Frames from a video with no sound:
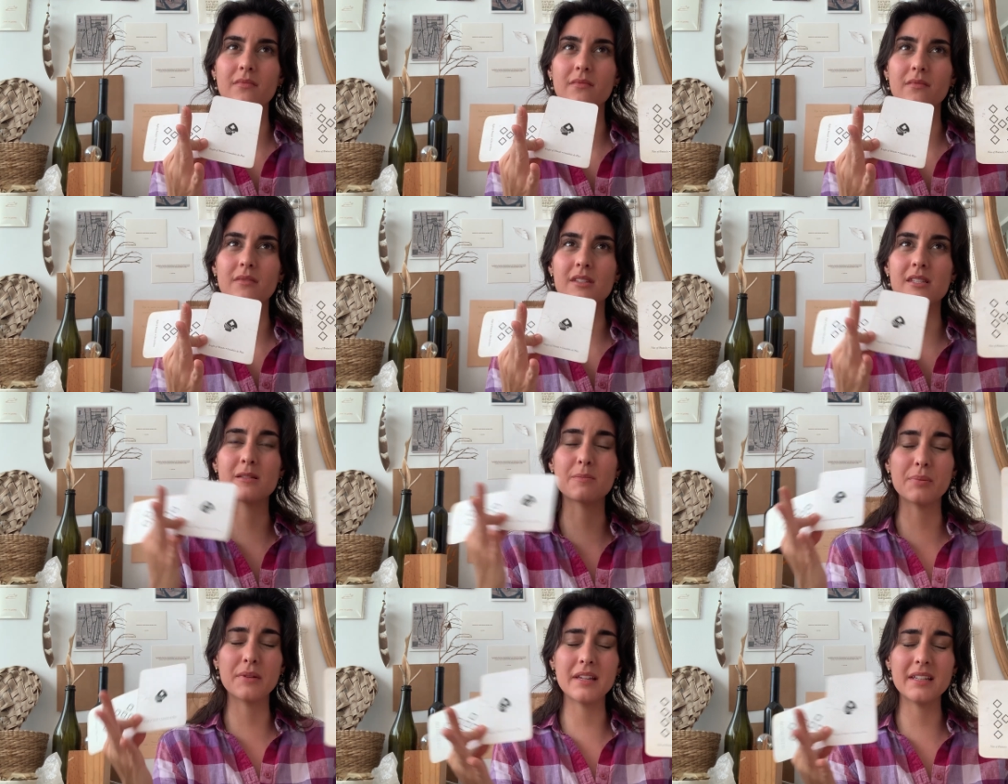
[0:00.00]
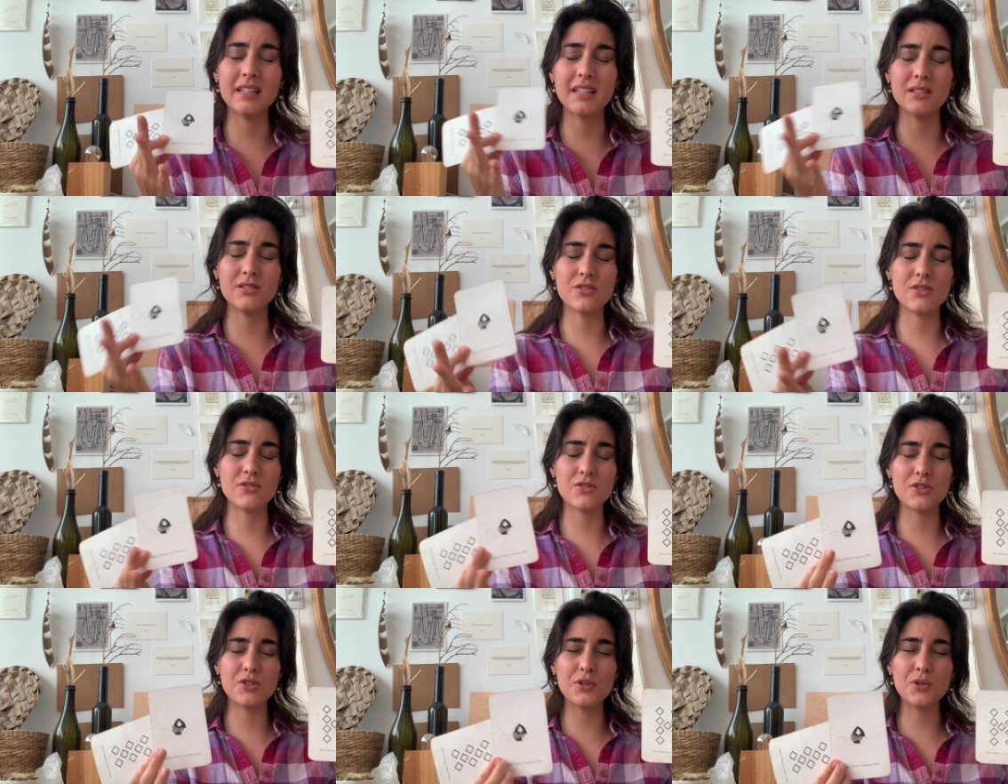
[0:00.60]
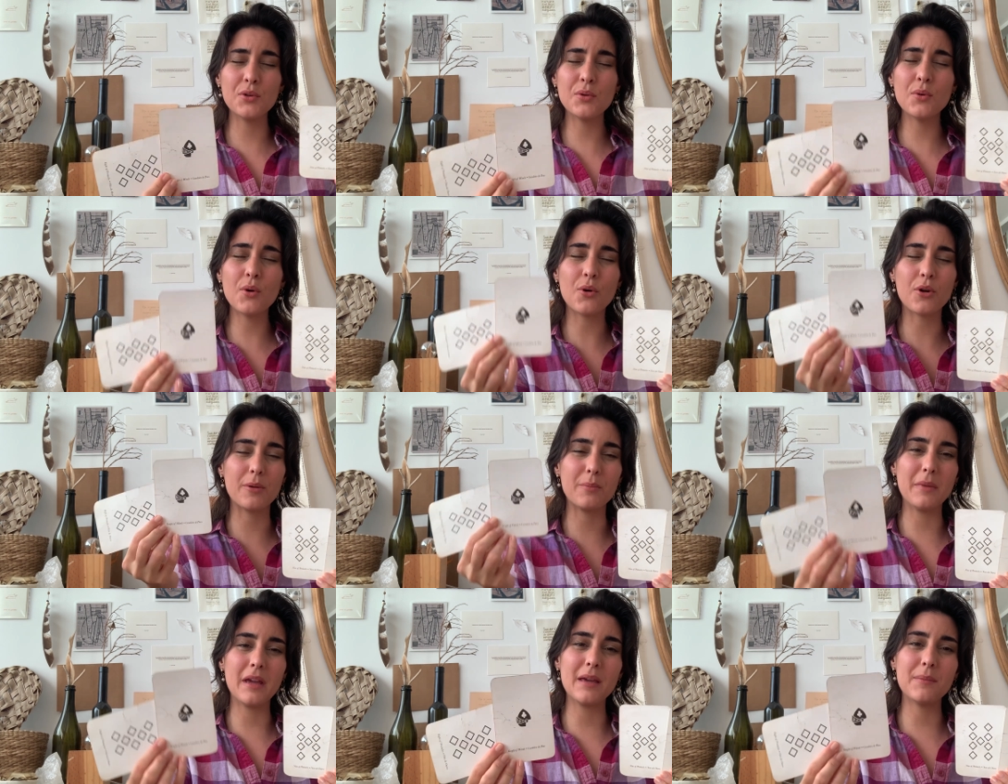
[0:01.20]
split into two,
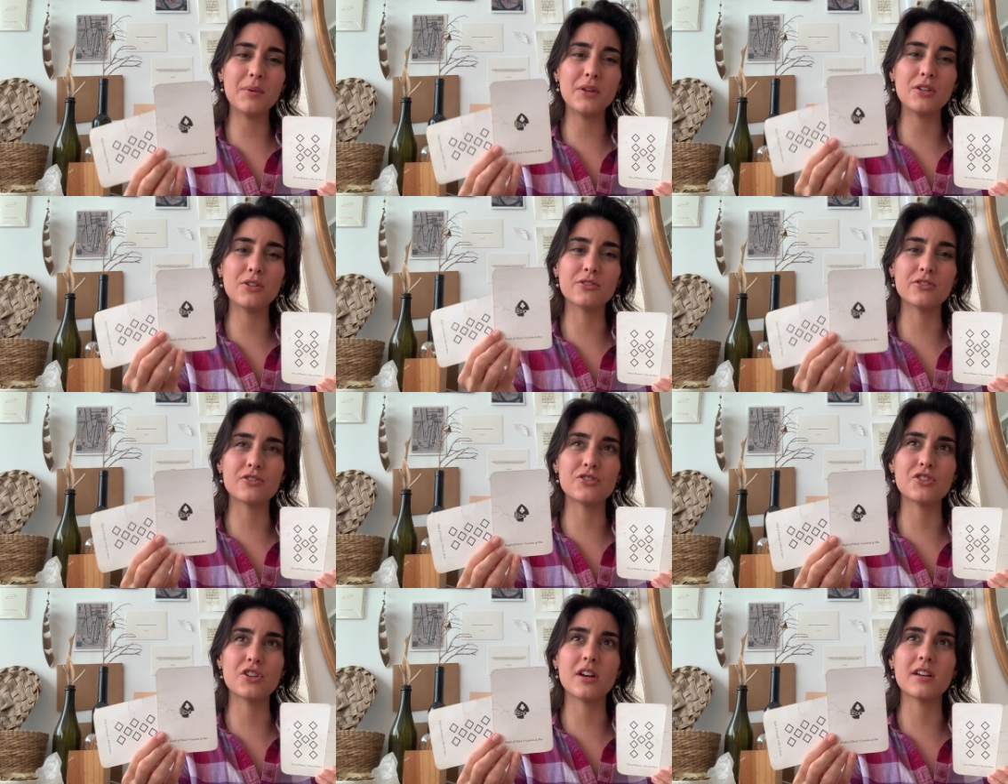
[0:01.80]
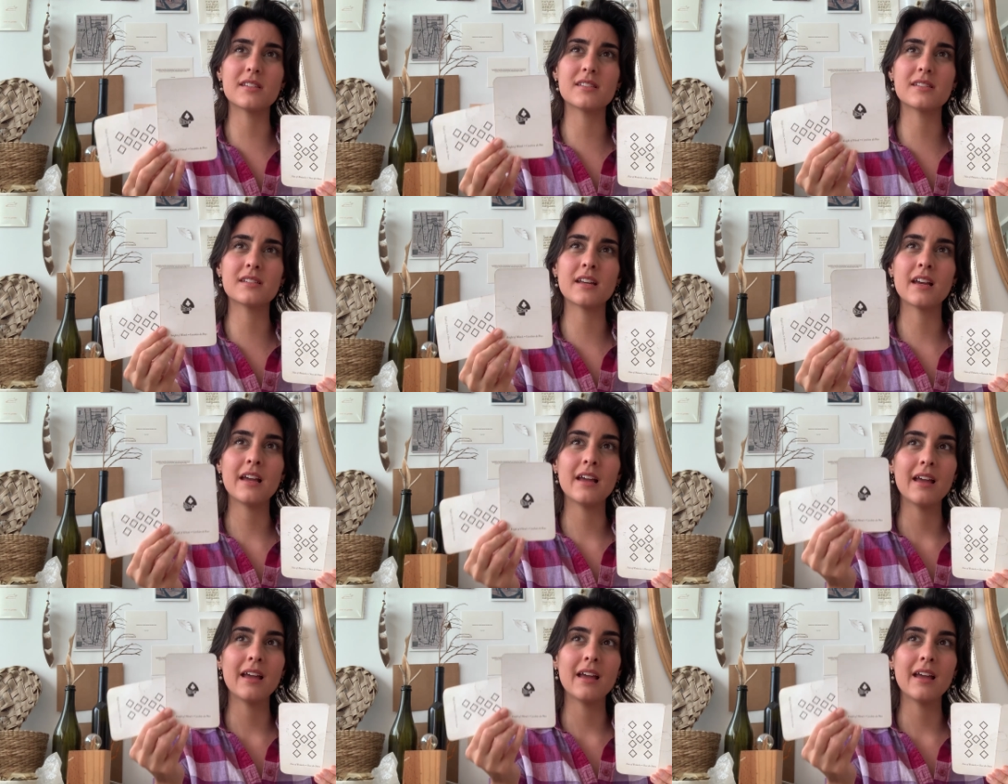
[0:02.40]
or maybe you're just